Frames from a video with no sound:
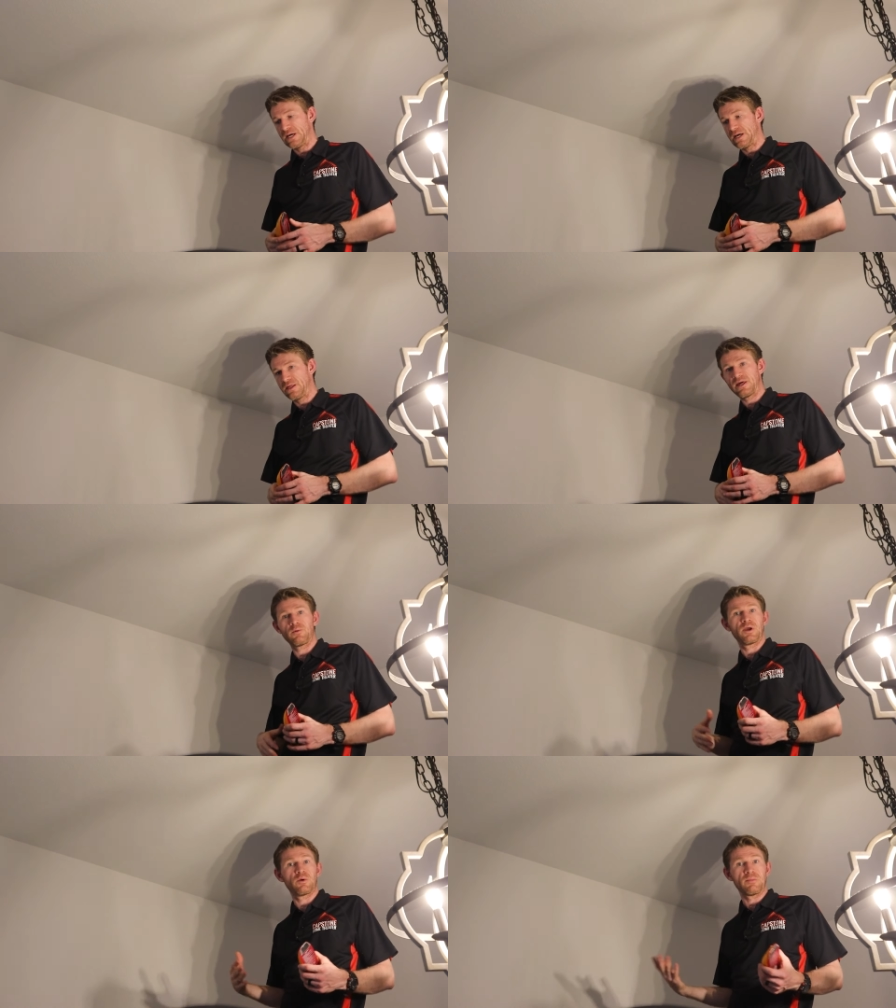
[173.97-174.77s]
Uh,
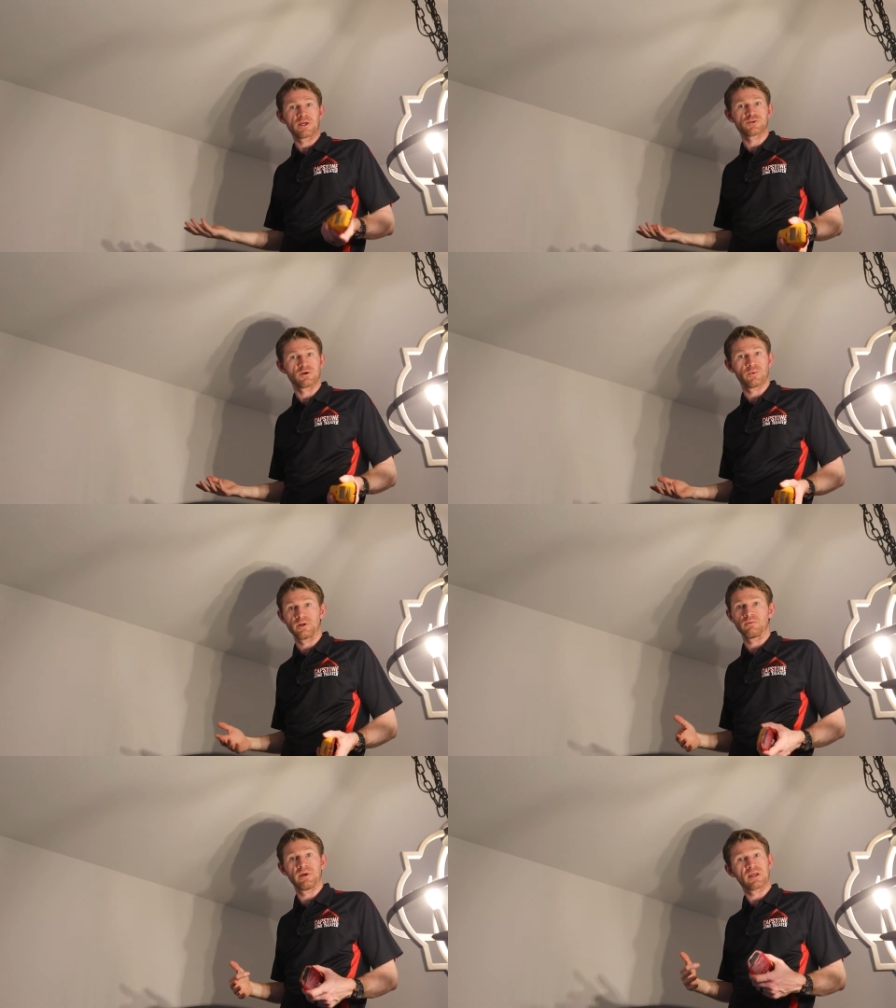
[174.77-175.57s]
that way we make sure
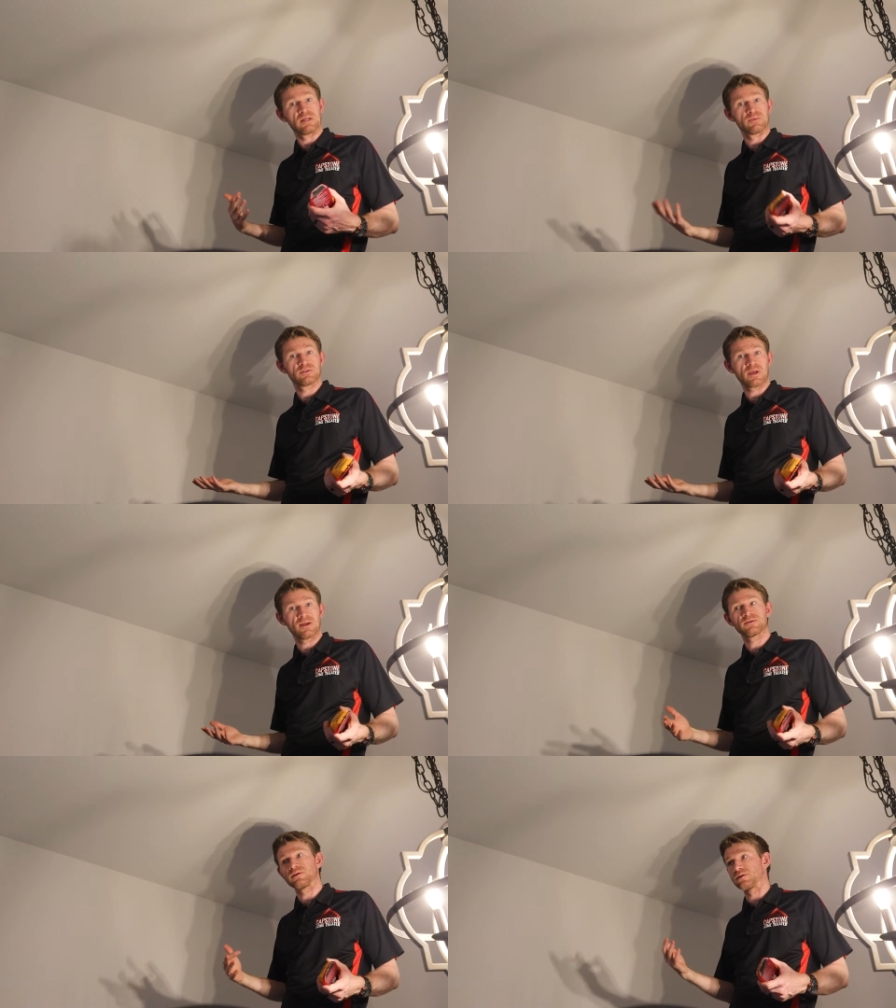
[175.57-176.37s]
we don't make any
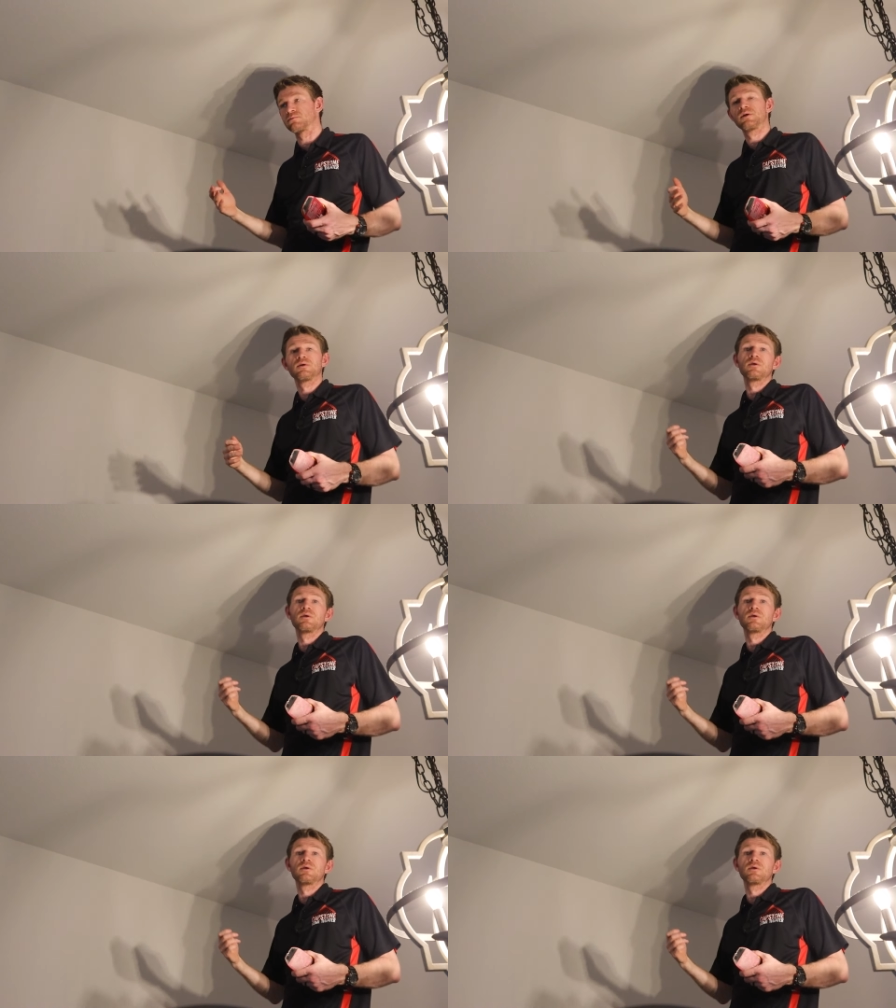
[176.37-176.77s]
mistakes and